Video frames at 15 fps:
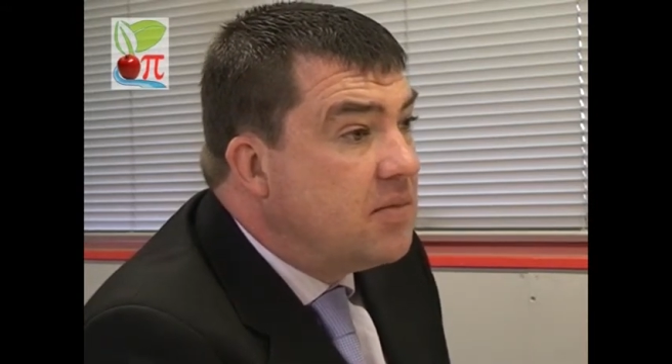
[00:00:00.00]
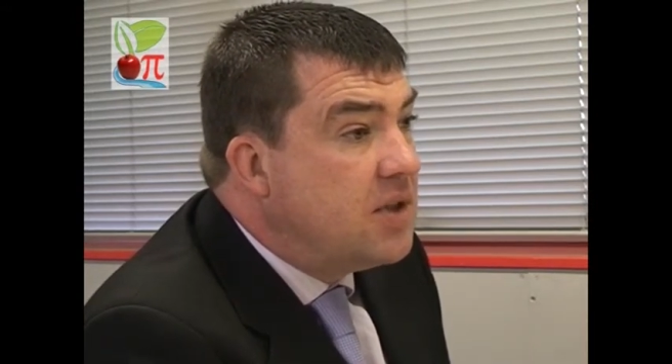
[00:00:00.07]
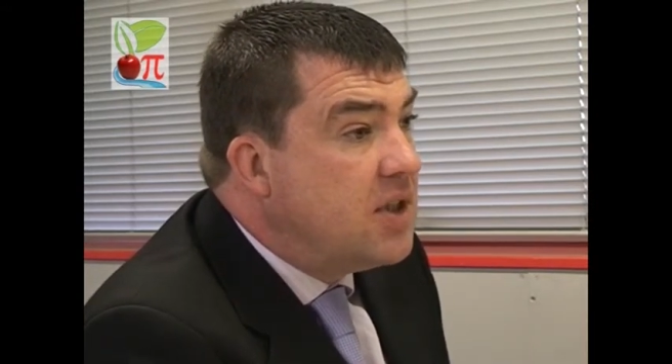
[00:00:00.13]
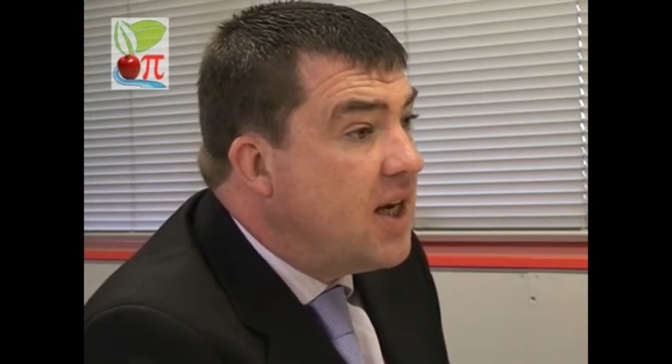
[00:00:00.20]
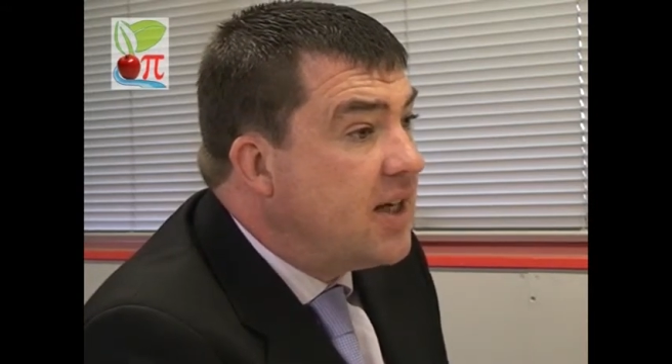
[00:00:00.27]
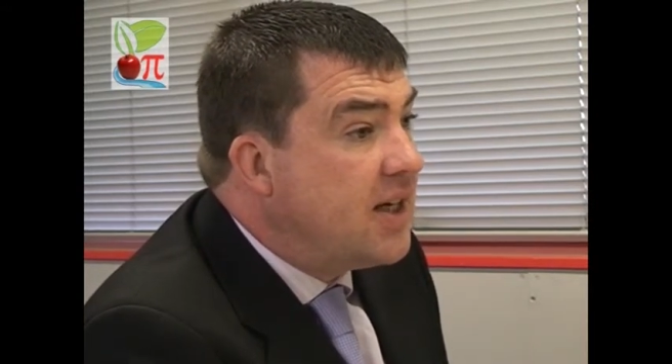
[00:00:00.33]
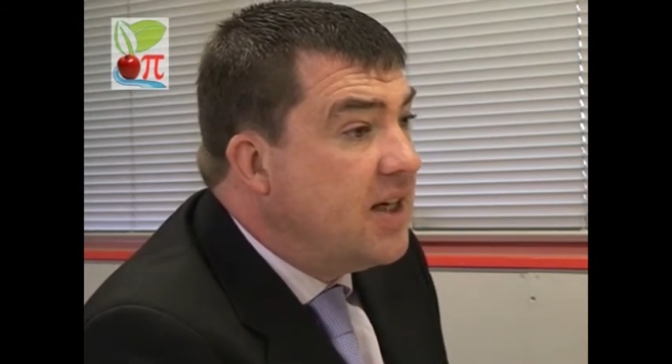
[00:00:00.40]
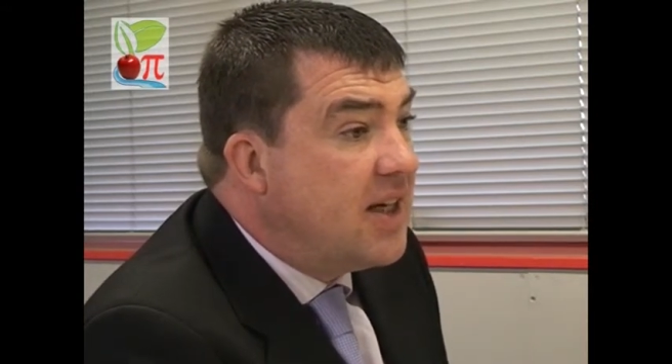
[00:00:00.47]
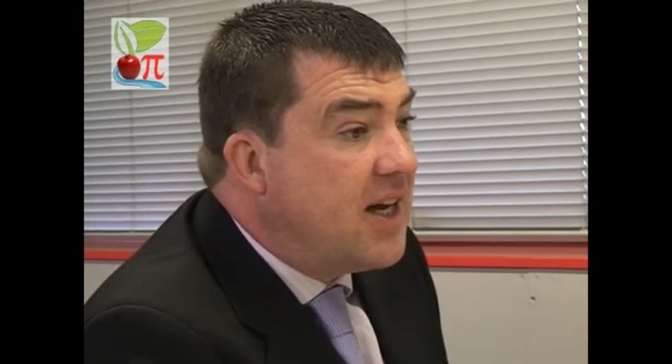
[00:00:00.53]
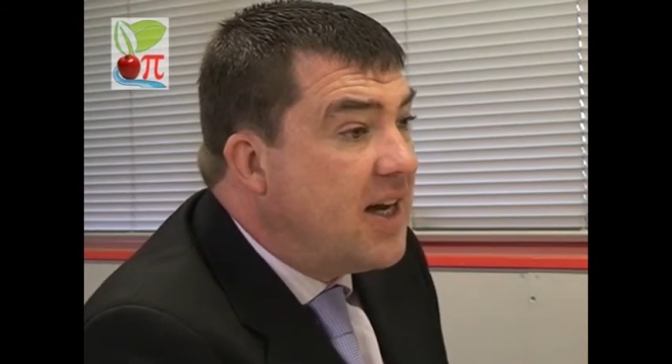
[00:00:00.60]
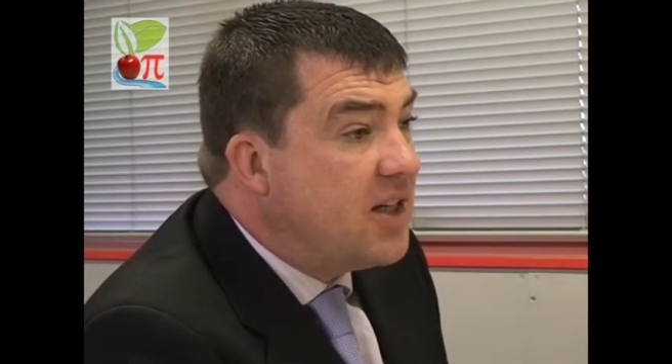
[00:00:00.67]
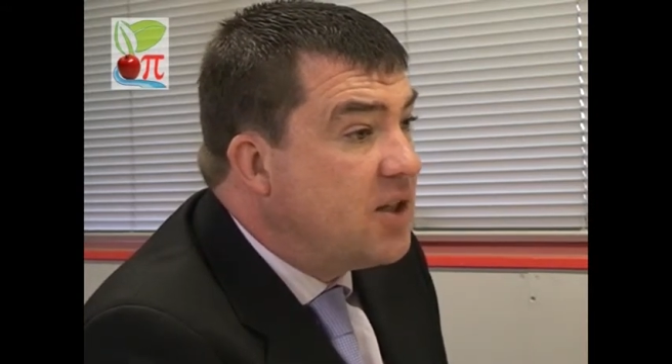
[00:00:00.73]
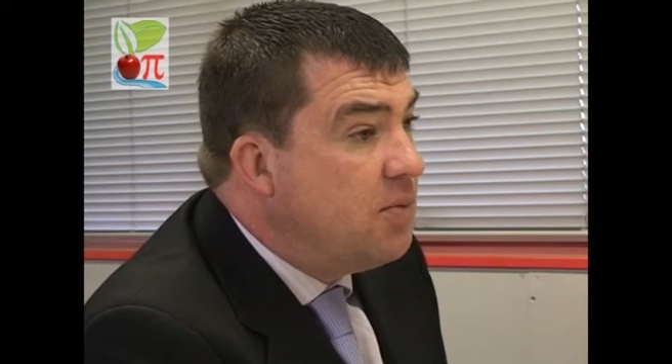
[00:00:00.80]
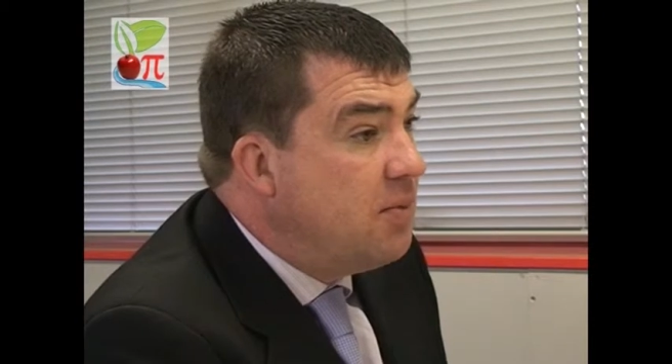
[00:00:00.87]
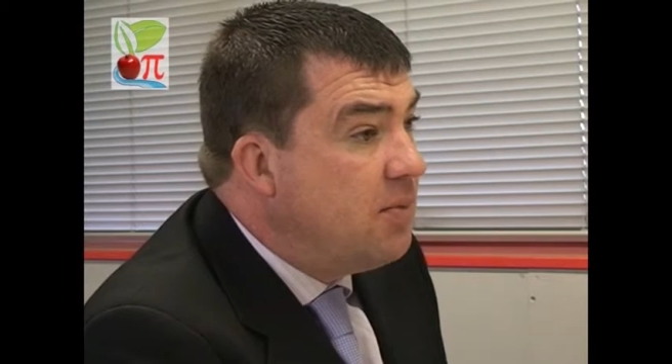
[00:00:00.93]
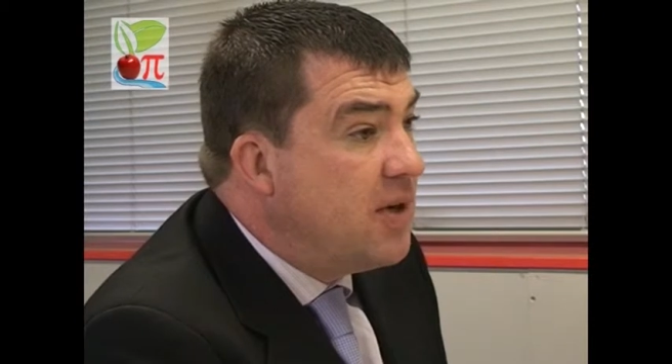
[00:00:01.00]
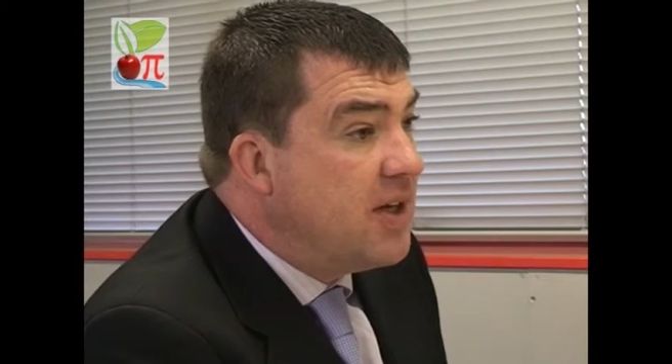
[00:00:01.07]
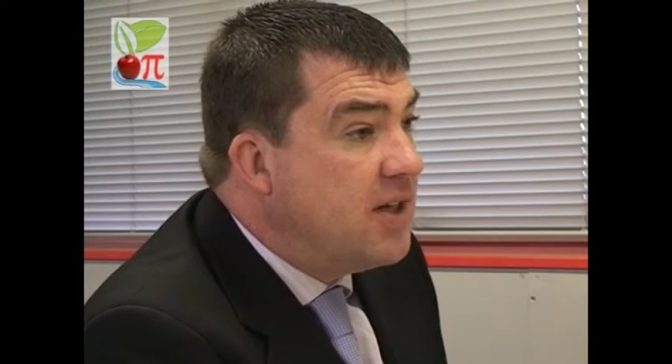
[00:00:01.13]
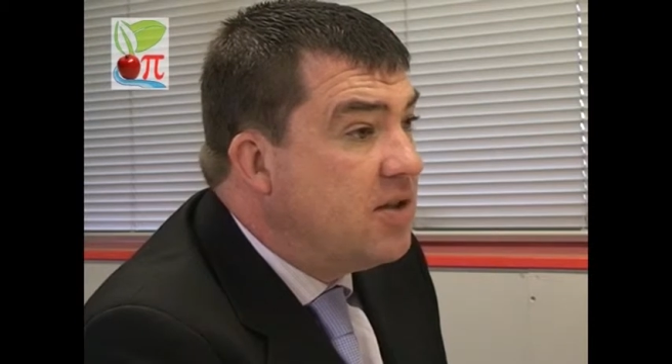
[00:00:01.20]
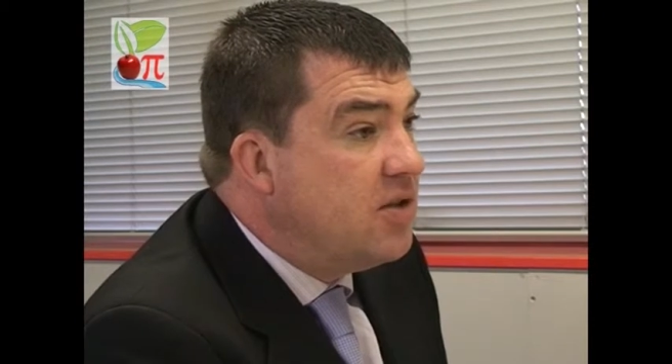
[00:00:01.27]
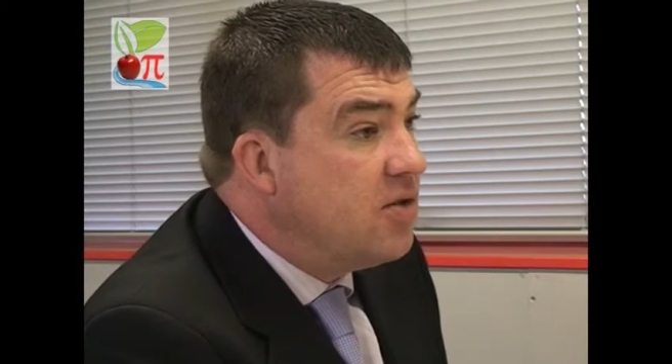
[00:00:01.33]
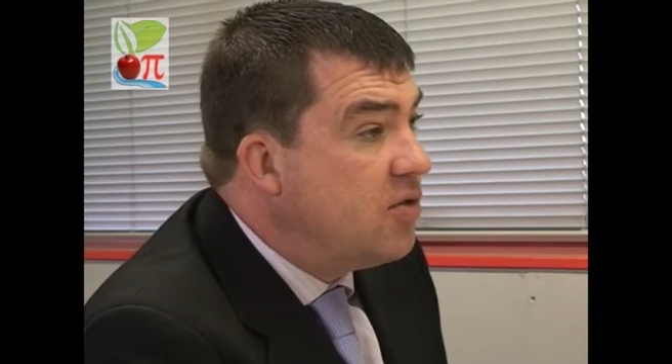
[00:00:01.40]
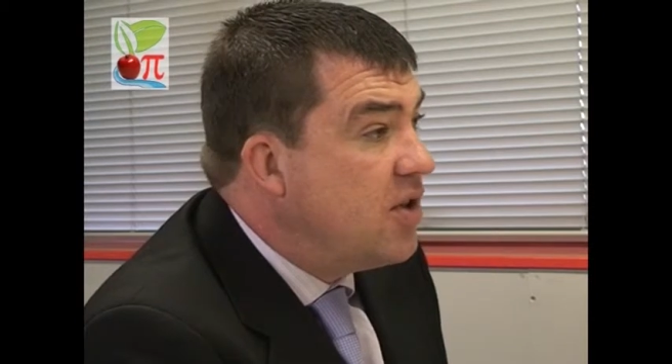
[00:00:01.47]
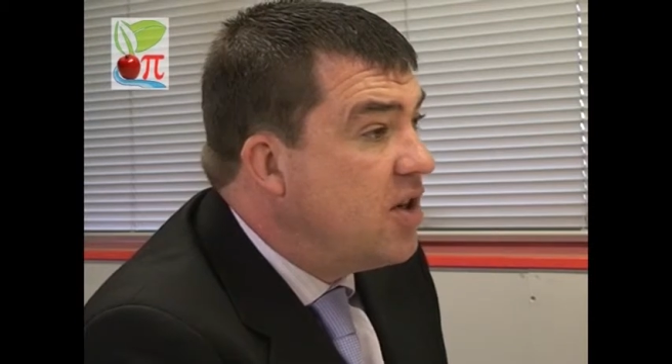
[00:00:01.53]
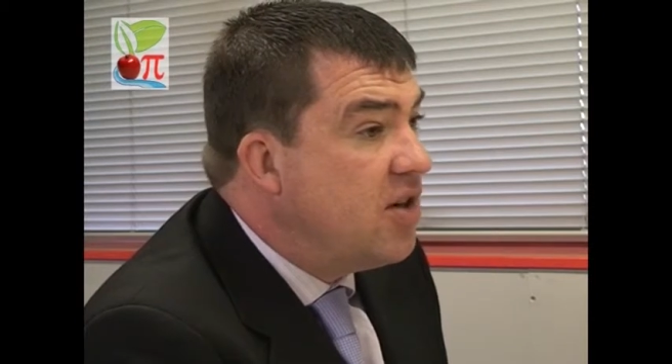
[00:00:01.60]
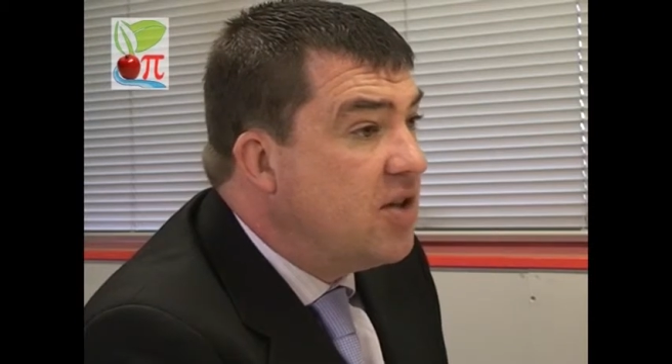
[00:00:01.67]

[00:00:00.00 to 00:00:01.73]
cheque encashment places on the